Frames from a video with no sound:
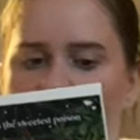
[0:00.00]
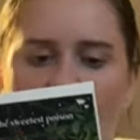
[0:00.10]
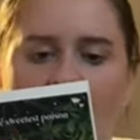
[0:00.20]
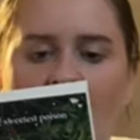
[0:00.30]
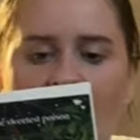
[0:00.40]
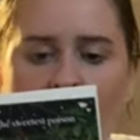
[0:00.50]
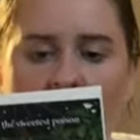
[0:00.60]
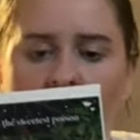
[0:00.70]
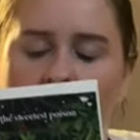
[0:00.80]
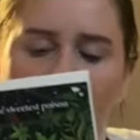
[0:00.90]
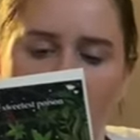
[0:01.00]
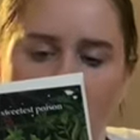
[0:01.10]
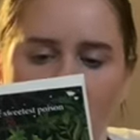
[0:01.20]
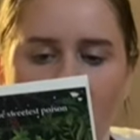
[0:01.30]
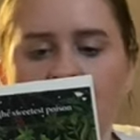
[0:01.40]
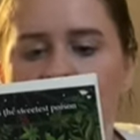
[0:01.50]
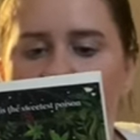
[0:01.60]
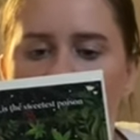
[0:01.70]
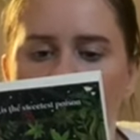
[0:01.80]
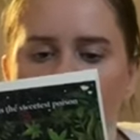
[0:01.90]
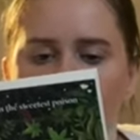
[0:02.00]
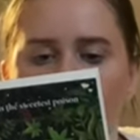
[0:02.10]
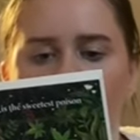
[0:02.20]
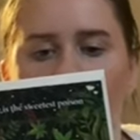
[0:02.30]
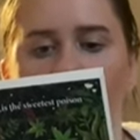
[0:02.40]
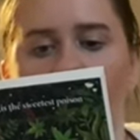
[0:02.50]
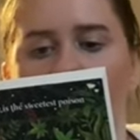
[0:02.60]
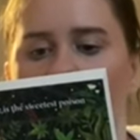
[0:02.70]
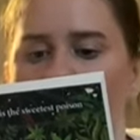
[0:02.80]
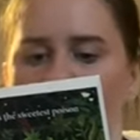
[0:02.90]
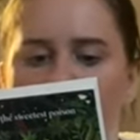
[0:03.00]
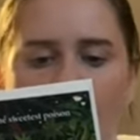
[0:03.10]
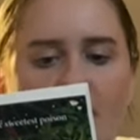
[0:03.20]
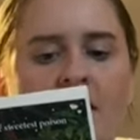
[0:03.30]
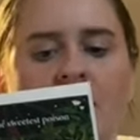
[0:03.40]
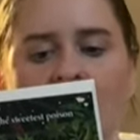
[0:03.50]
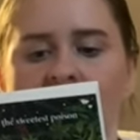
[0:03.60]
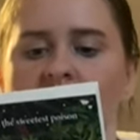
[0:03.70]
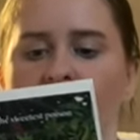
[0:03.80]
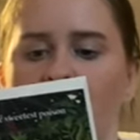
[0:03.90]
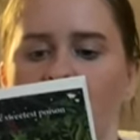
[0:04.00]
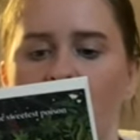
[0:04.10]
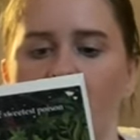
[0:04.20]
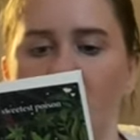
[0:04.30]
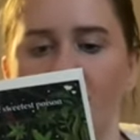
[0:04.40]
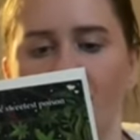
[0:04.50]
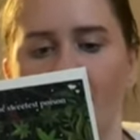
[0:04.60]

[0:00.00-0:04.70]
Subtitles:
like a neighbor and people visiting this neighbor, and she recognizes one of them.